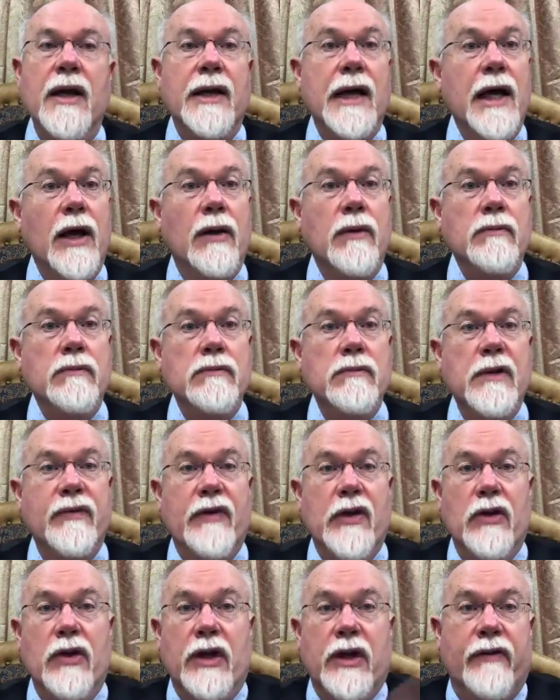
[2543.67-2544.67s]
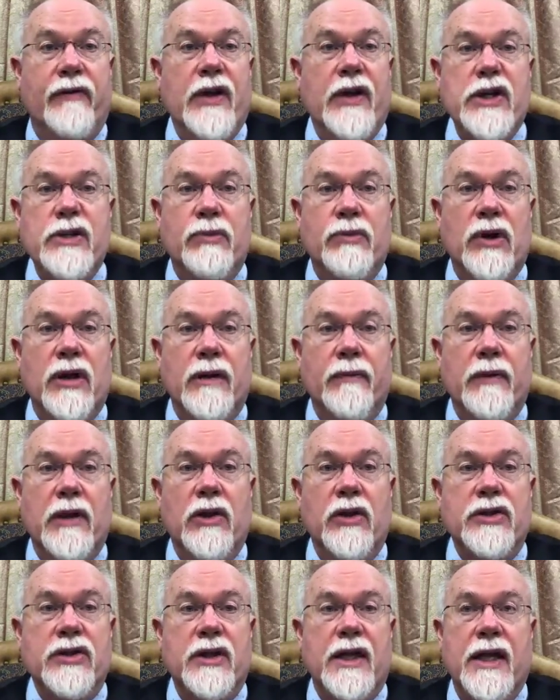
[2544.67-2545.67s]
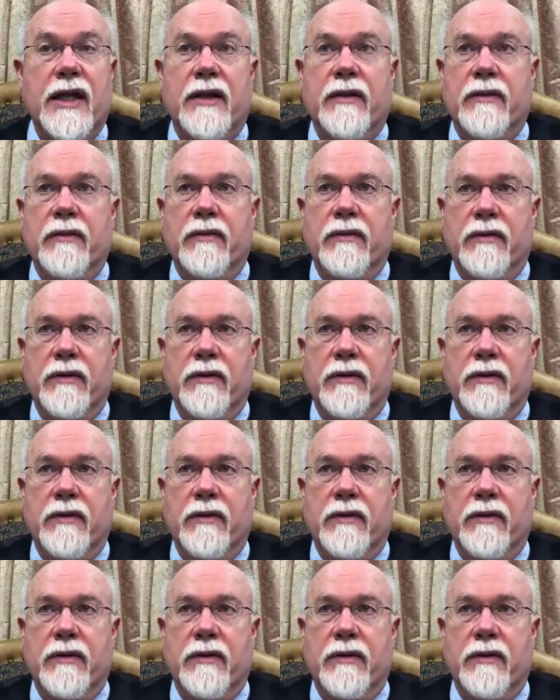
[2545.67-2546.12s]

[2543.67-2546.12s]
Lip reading: Now, if I look at Facebook, it looks like